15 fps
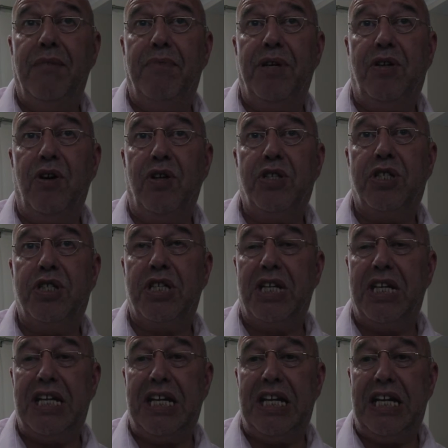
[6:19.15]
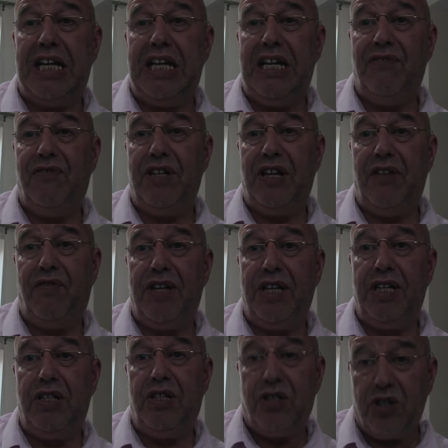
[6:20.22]
because even if
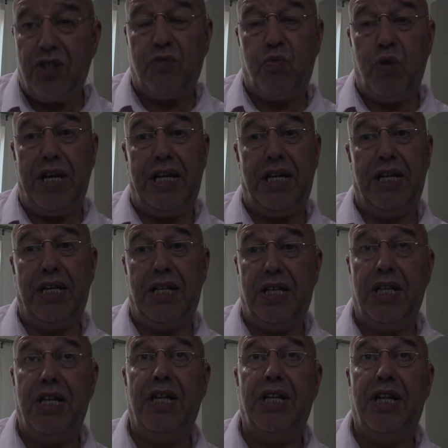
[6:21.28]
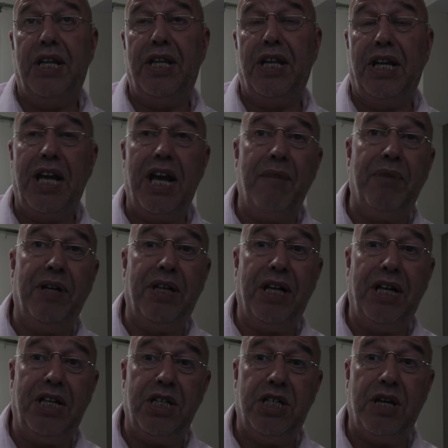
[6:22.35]
he does win the, the, the Labour
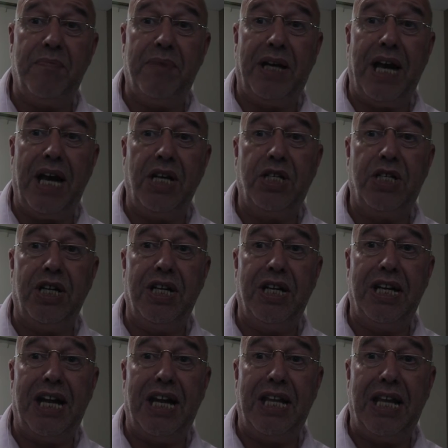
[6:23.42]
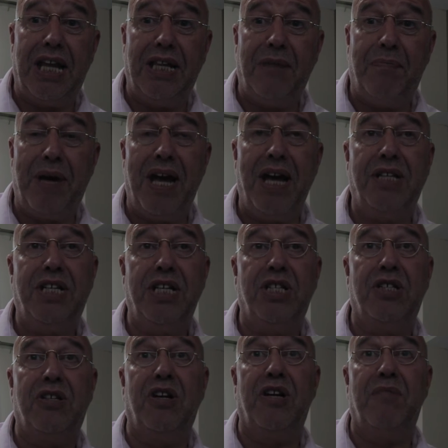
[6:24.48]
leadership election, the, the party
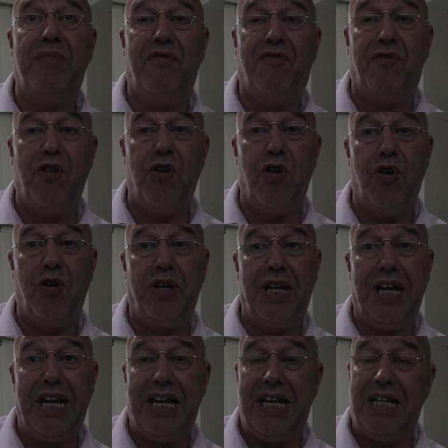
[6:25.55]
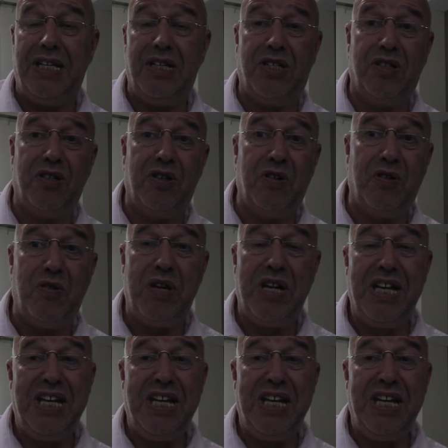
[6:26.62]
is going to be thrown into